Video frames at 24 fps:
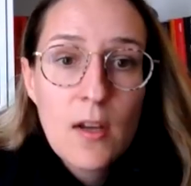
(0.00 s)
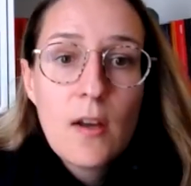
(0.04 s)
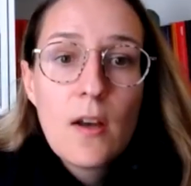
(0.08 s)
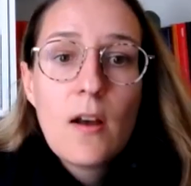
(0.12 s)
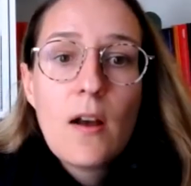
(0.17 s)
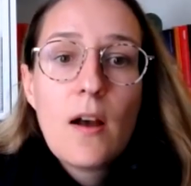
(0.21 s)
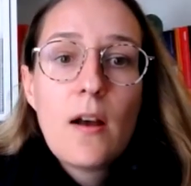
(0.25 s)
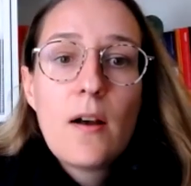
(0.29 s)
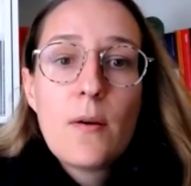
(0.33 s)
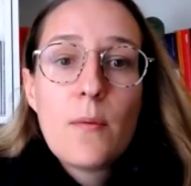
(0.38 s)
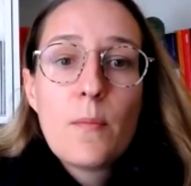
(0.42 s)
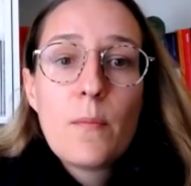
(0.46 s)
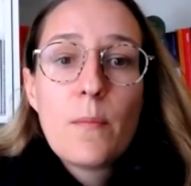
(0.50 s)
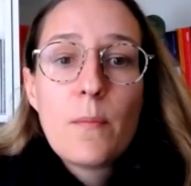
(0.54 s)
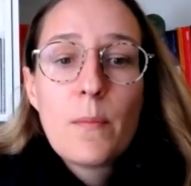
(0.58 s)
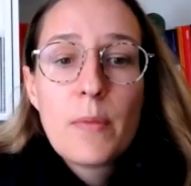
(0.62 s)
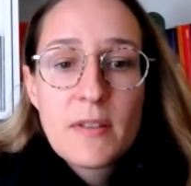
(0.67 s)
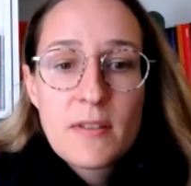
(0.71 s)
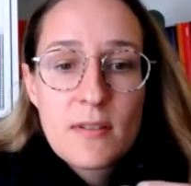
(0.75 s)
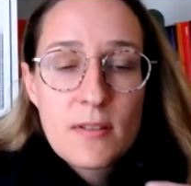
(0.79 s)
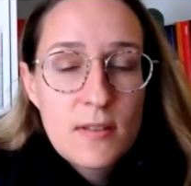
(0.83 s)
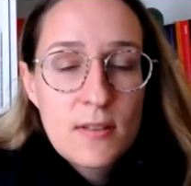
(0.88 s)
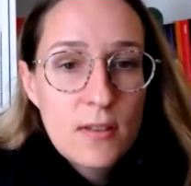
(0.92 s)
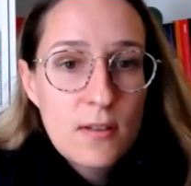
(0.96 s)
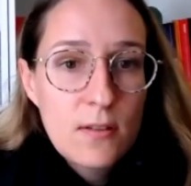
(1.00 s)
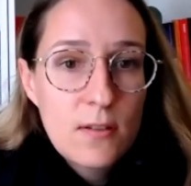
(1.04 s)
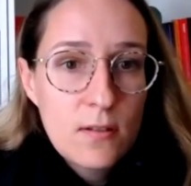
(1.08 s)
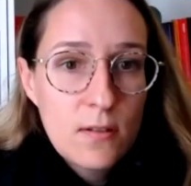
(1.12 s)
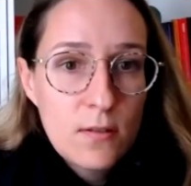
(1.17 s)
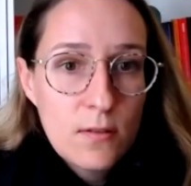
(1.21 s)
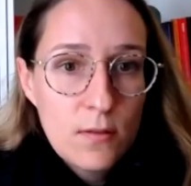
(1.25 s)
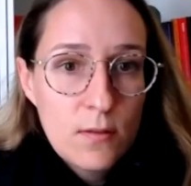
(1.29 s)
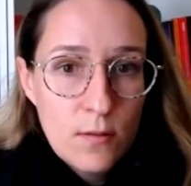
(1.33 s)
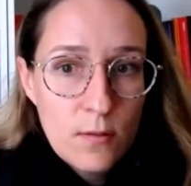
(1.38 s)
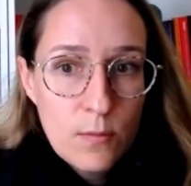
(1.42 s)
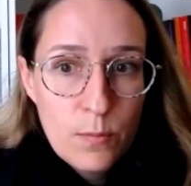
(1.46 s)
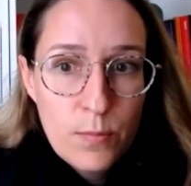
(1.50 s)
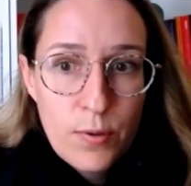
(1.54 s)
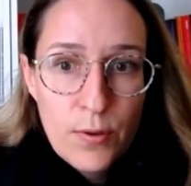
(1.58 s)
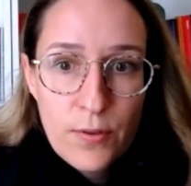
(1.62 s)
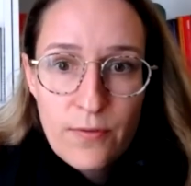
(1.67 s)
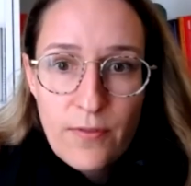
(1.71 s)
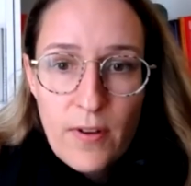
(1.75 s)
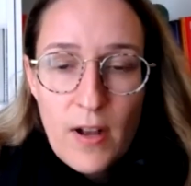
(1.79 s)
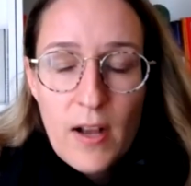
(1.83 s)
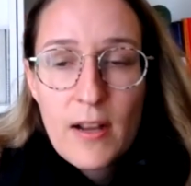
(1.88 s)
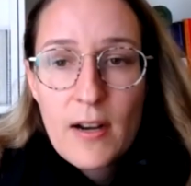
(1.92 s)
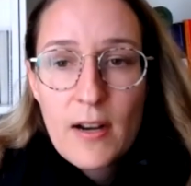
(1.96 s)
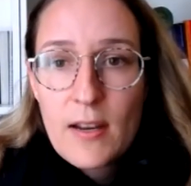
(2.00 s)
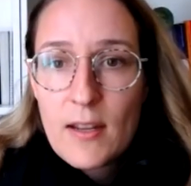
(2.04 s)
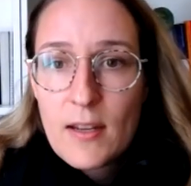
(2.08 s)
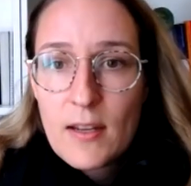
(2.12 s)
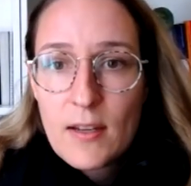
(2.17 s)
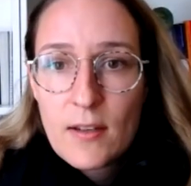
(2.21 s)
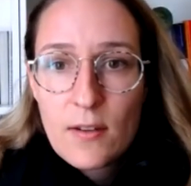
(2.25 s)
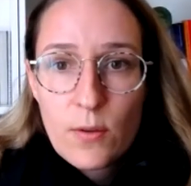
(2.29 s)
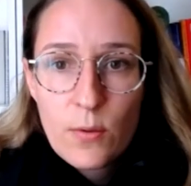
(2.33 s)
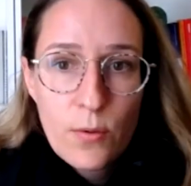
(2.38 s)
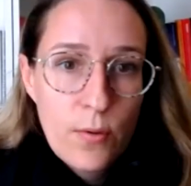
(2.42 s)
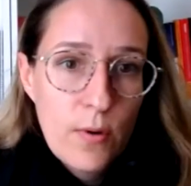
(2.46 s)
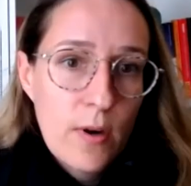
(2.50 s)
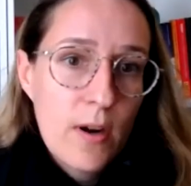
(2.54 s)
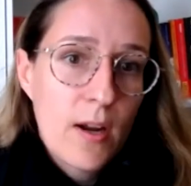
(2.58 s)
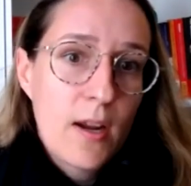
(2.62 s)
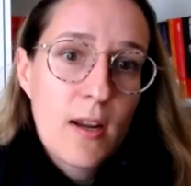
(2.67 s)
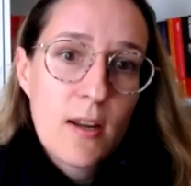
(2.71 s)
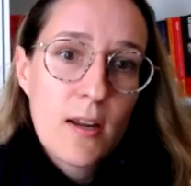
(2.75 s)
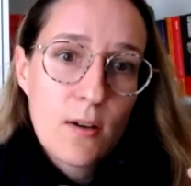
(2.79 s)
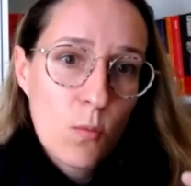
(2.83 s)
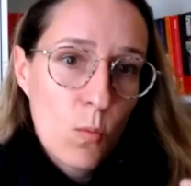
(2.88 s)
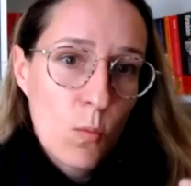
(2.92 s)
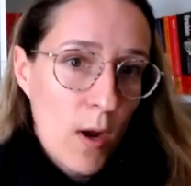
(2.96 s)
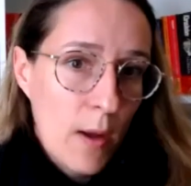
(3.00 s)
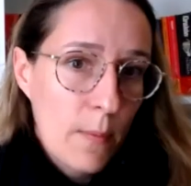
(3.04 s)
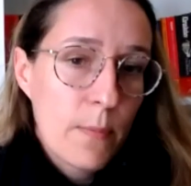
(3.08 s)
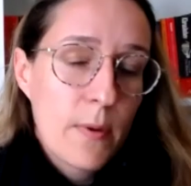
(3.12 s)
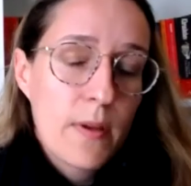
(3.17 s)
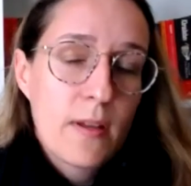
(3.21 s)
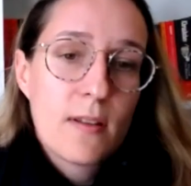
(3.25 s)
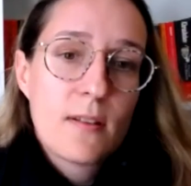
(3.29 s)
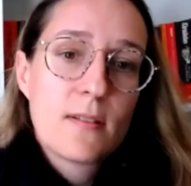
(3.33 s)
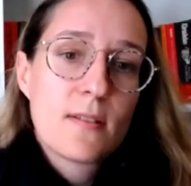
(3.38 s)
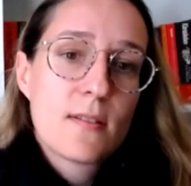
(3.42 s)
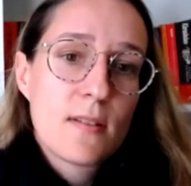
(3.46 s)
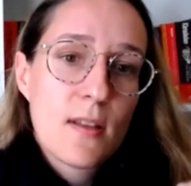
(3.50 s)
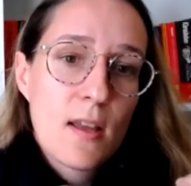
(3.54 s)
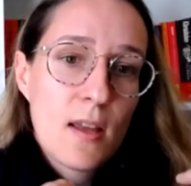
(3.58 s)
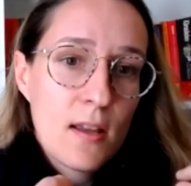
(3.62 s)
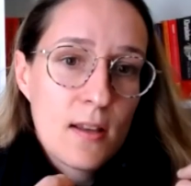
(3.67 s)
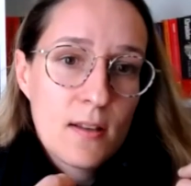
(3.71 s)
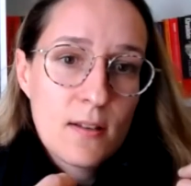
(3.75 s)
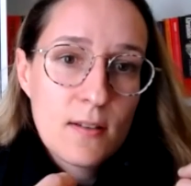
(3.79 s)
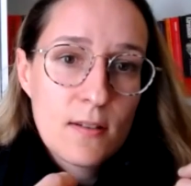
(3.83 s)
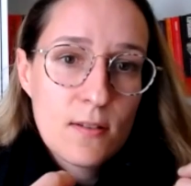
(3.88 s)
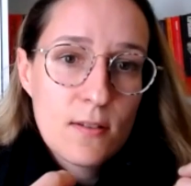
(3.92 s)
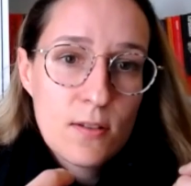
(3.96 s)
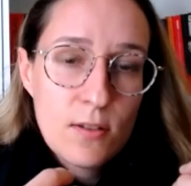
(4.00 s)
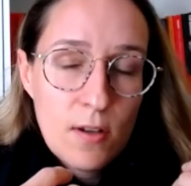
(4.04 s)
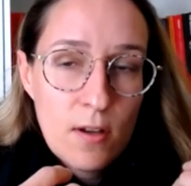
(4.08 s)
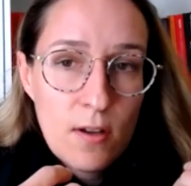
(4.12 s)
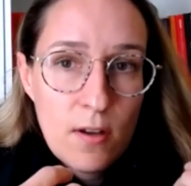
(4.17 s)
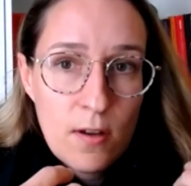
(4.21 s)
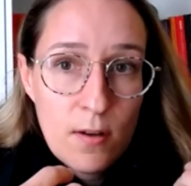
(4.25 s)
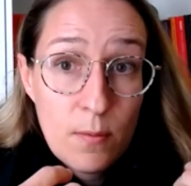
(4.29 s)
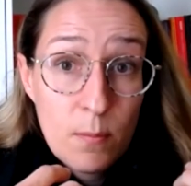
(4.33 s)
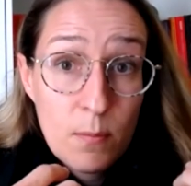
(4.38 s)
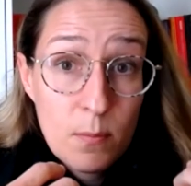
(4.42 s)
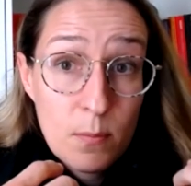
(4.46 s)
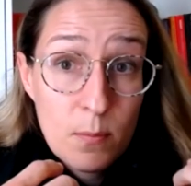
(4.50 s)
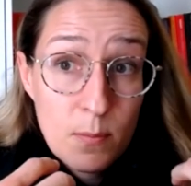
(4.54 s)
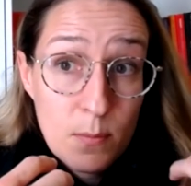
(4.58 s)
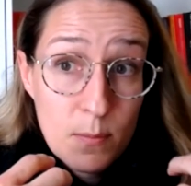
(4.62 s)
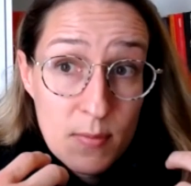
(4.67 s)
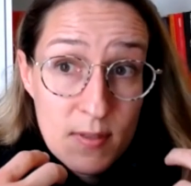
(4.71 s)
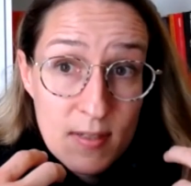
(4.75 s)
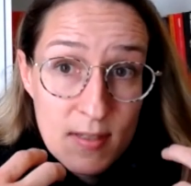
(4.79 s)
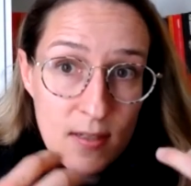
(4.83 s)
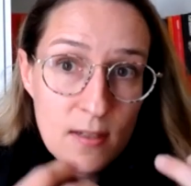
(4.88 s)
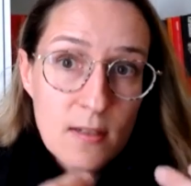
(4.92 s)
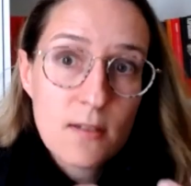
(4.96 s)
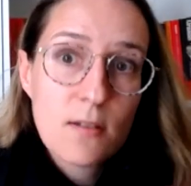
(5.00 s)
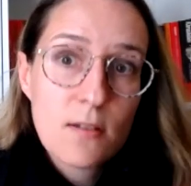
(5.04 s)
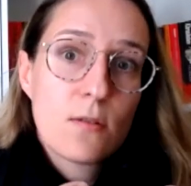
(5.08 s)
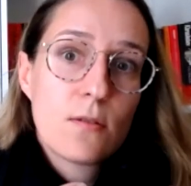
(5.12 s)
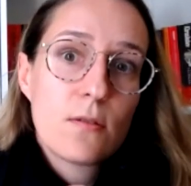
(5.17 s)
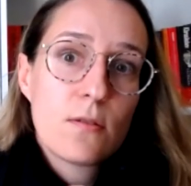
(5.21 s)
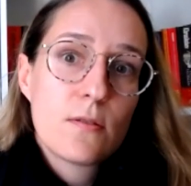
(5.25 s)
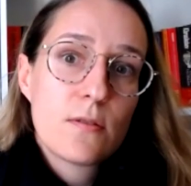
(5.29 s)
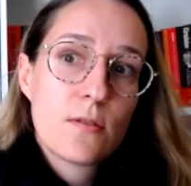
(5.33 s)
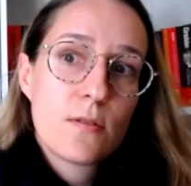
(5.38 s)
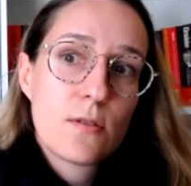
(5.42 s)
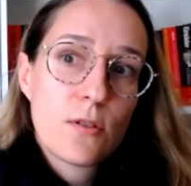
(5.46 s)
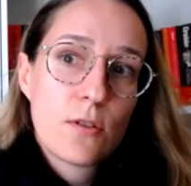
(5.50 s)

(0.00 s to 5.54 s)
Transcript: but still providing Ukraine weapons and signals.